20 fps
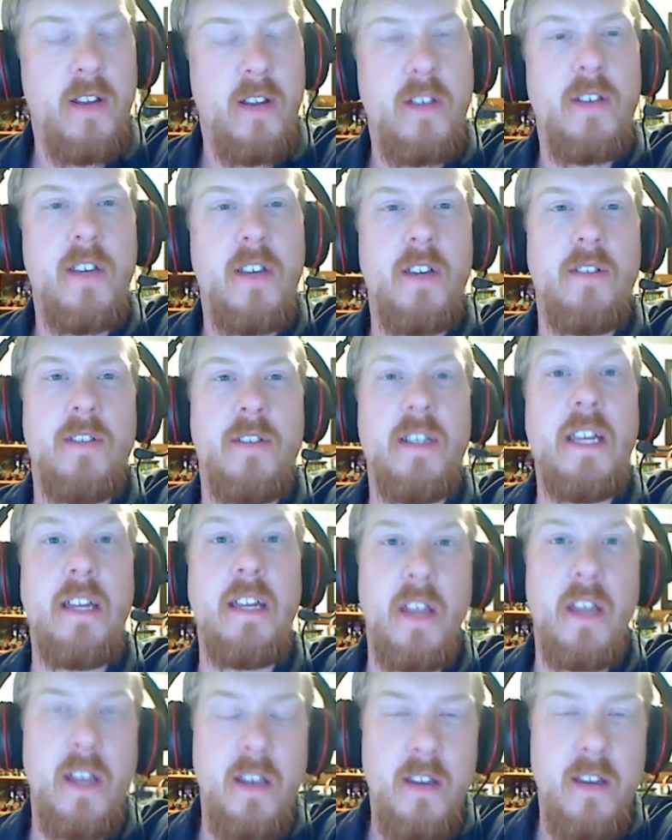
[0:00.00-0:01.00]
Skill
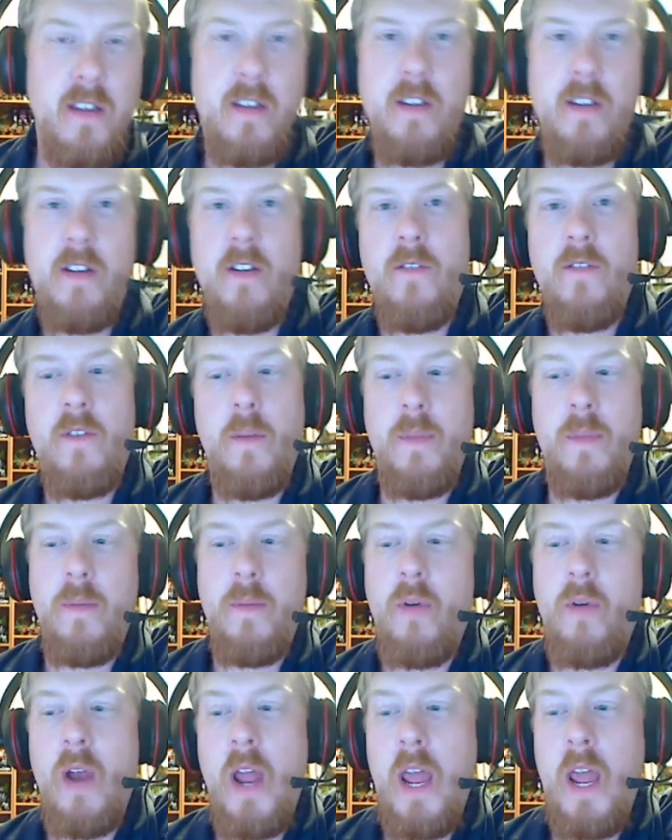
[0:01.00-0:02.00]
stealing from the
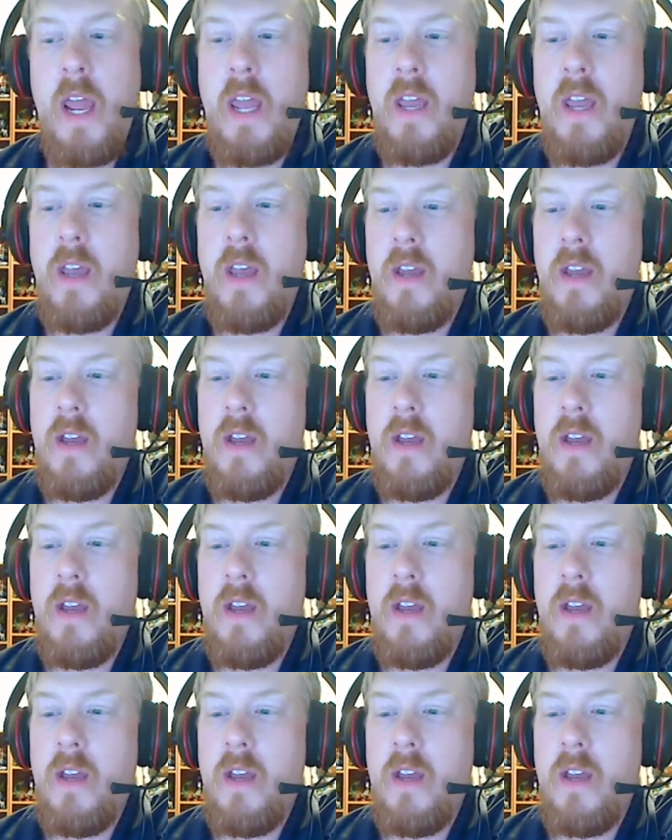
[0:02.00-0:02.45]
prey.